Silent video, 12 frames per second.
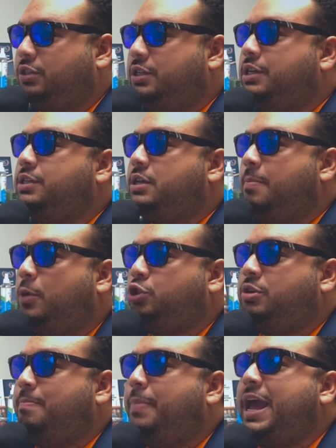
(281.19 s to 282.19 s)
This is how much
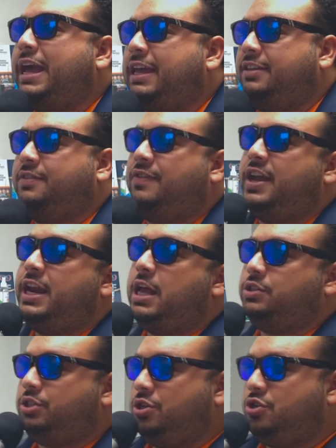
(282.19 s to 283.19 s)
a bank is
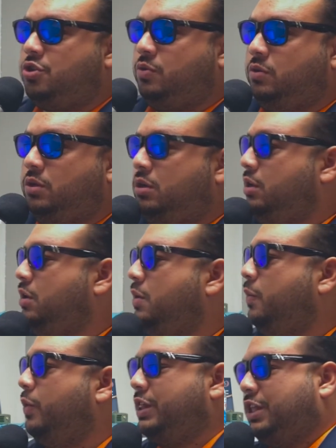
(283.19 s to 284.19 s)
financing you
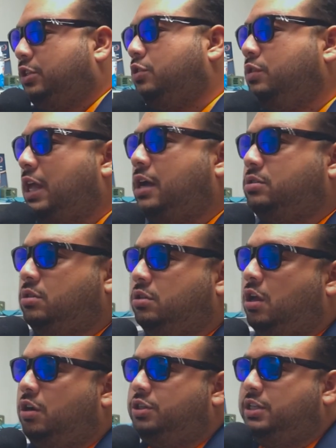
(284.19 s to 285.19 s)
with the
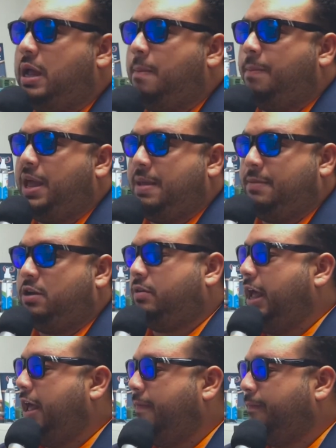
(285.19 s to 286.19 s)
$2,000 down payment,
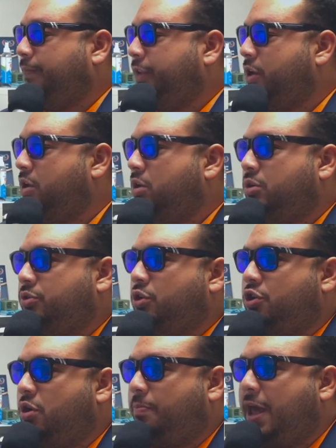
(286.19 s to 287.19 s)
okay? So
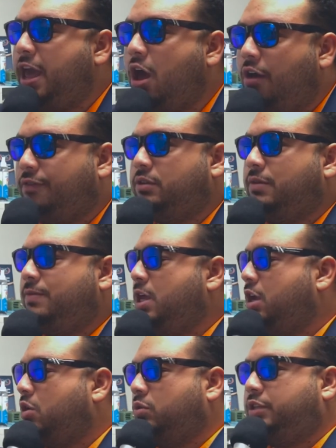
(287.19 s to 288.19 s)
your payoff on the
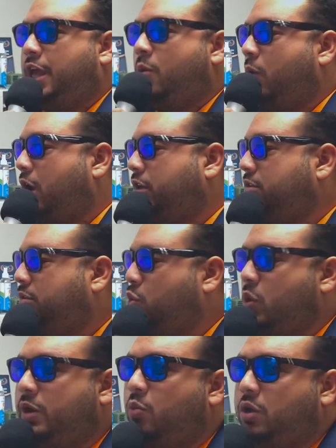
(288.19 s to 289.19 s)
vehicle, day one,
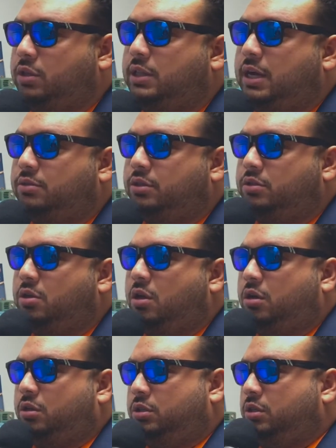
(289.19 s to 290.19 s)

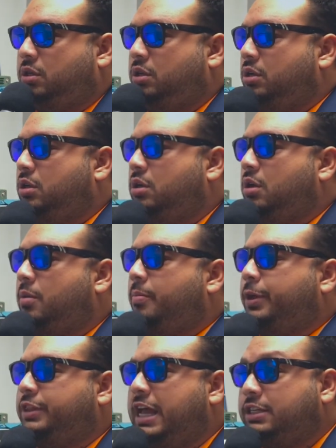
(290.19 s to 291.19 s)
$21,000.
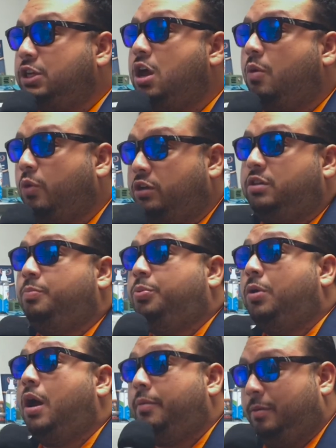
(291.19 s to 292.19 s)
But that's not where the
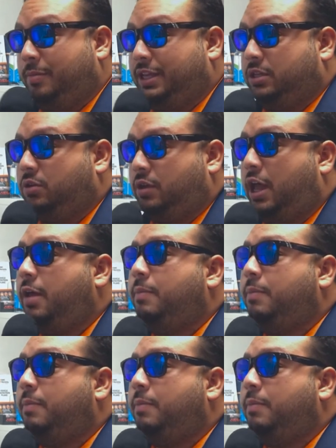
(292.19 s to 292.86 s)
problem is, okay?